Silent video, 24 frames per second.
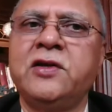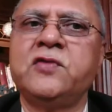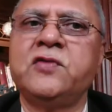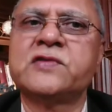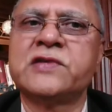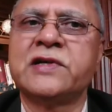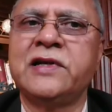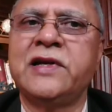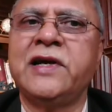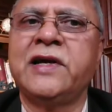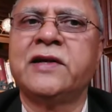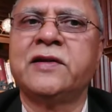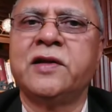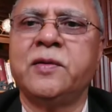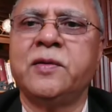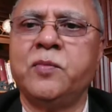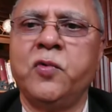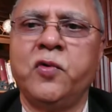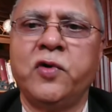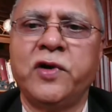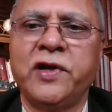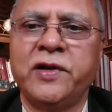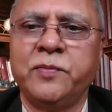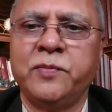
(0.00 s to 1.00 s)
you select the
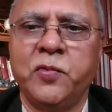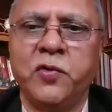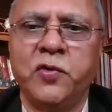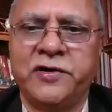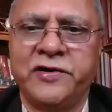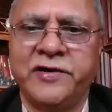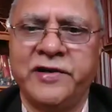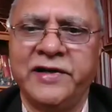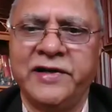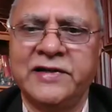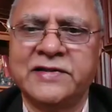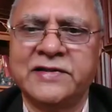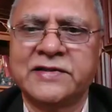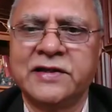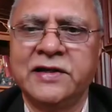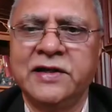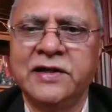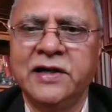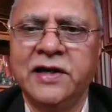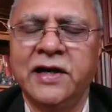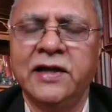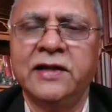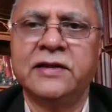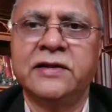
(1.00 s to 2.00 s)
more and more traits,
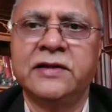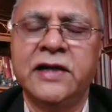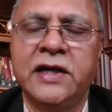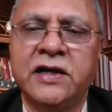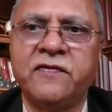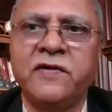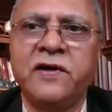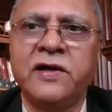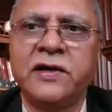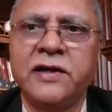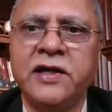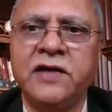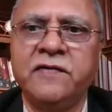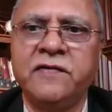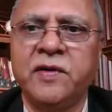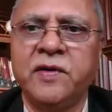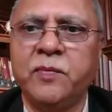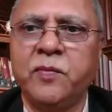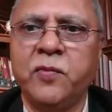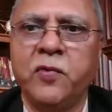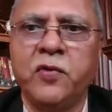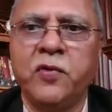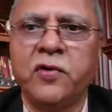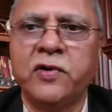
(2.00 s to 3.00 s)
and that will give a
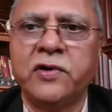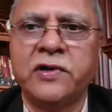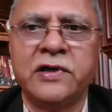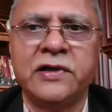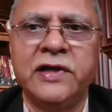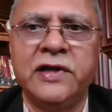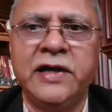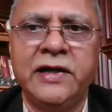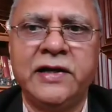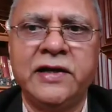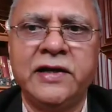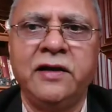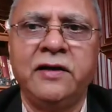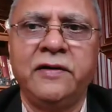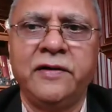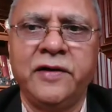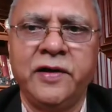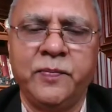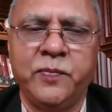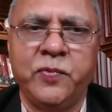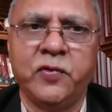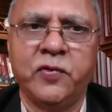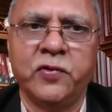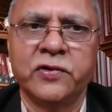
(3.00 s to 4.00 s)
more detailed
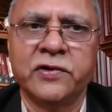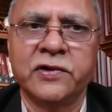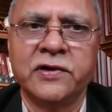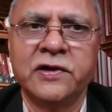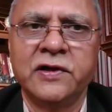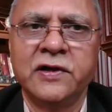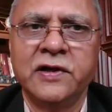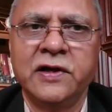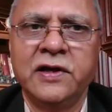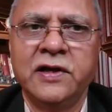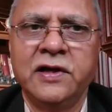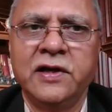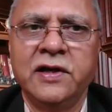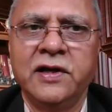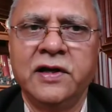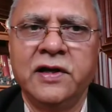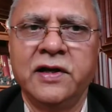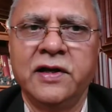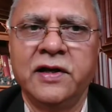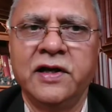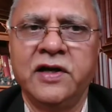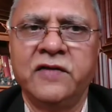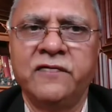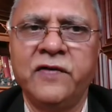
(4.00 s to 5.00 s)
report.
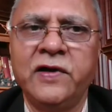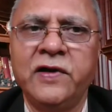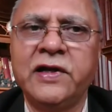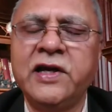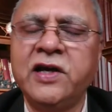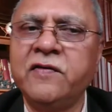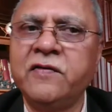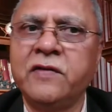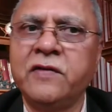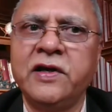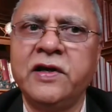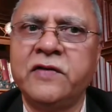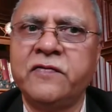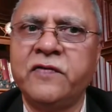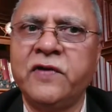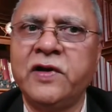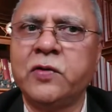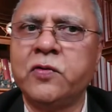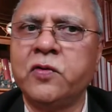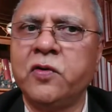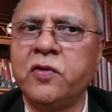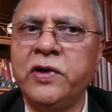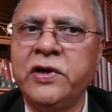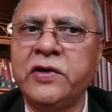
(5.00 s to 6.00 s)
It will
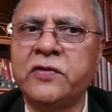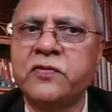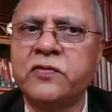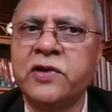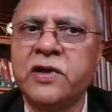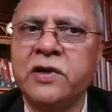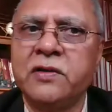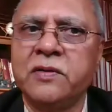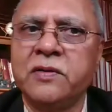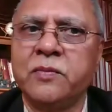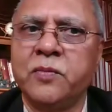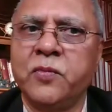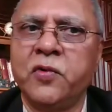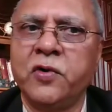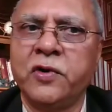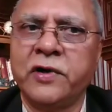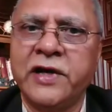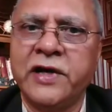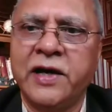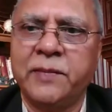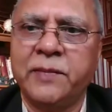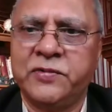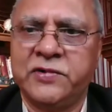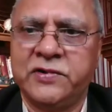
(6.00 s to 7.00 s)
go into the more
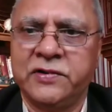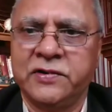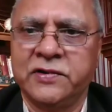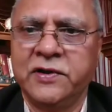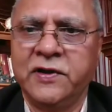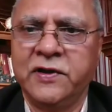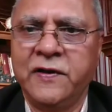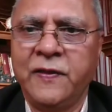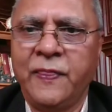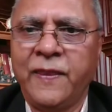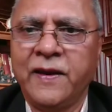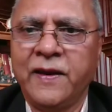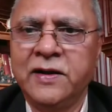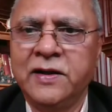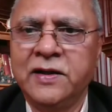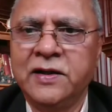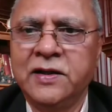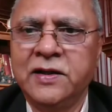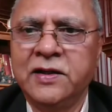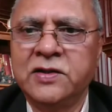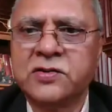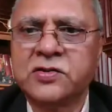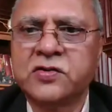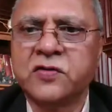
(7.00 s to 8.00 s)
depth.
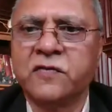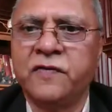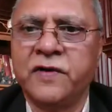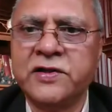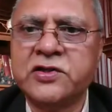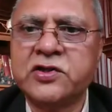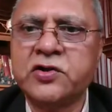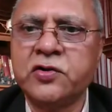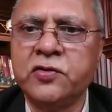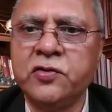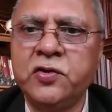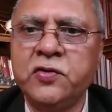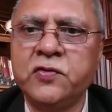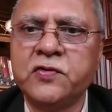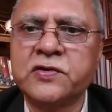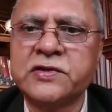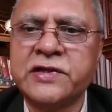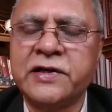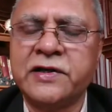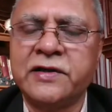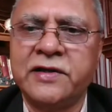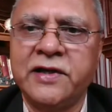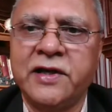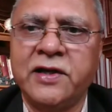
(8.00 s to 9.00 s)
So once you use
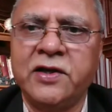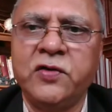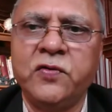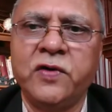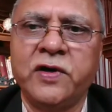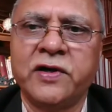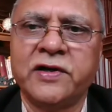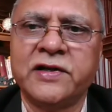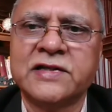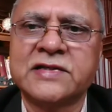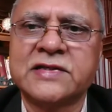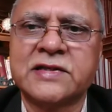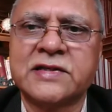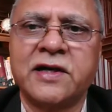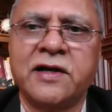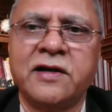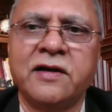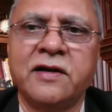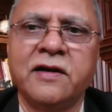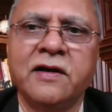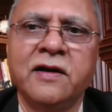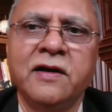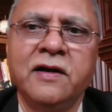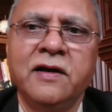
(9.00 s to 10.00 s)
it, then you
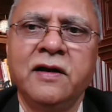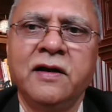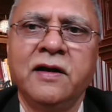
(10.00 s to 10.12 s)
understand